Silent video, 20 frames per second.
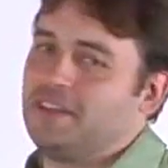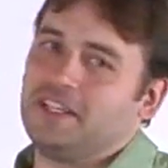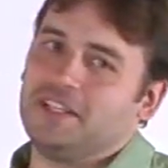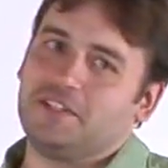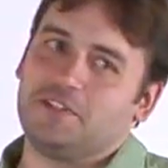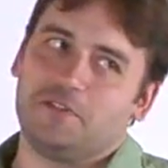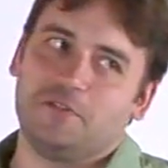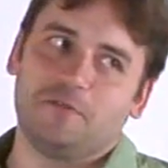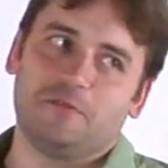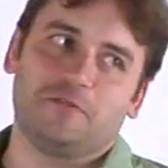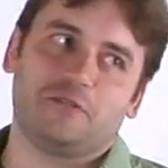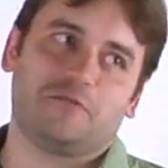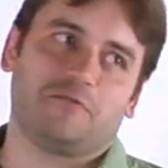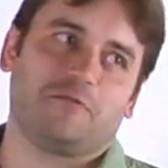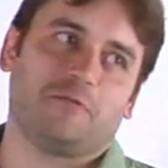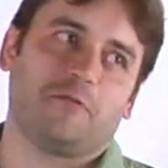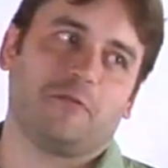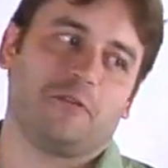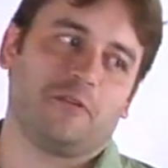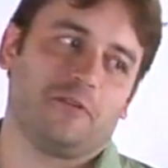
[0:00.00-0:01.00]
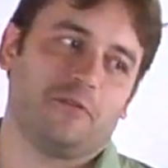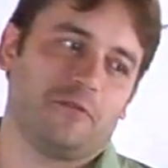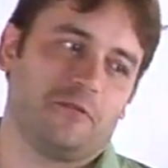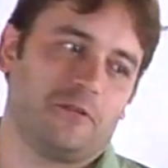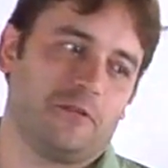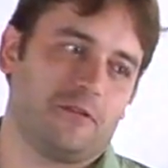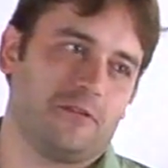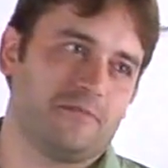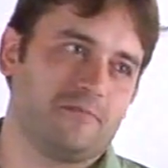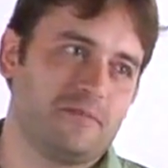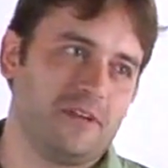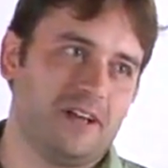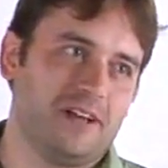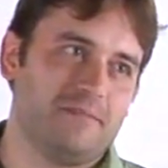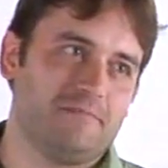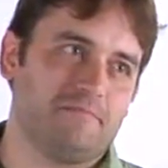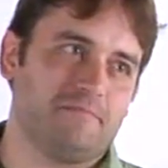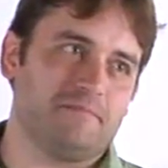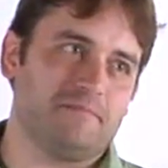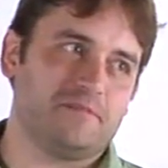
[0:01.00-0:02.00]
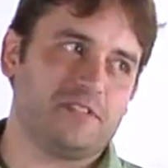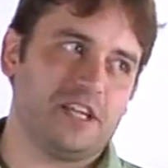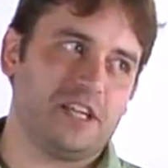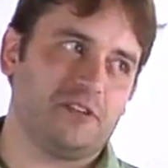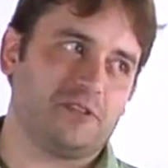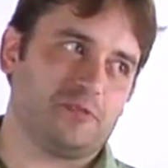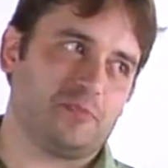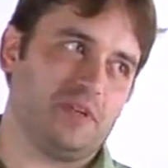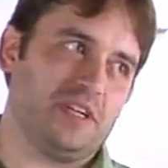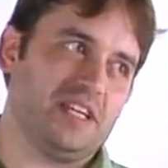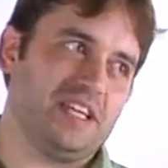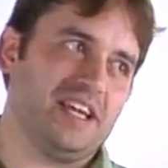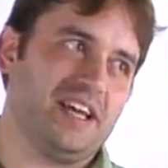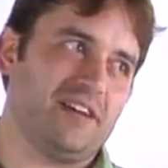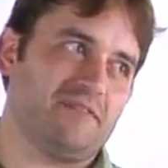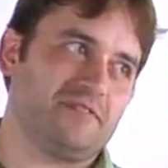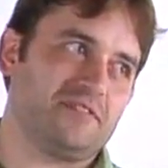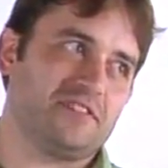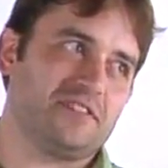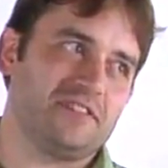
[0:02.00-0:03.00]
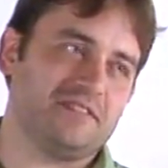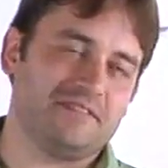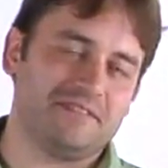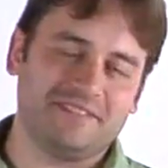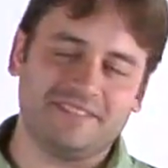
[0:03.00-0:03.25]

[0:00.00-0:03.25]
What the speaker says: that's used for your sales PDFs.